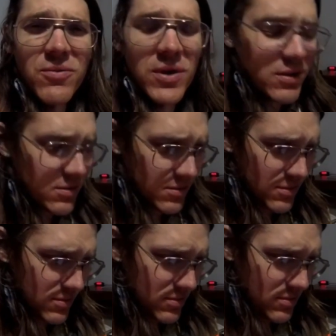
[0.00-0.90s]
win?
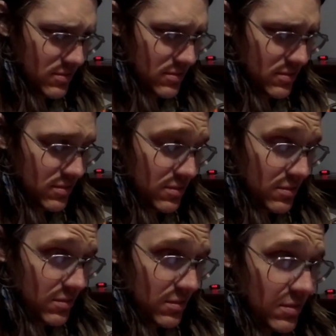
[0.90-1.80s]

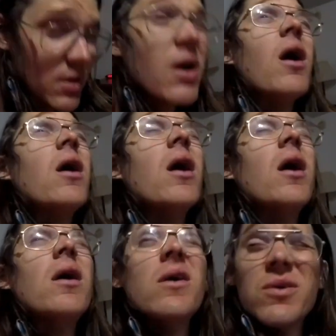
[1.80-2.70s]
Exactly. Um,
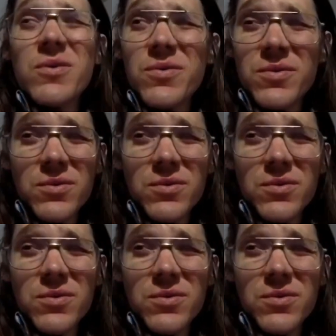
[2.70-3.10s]
so Brandon, we're gonna,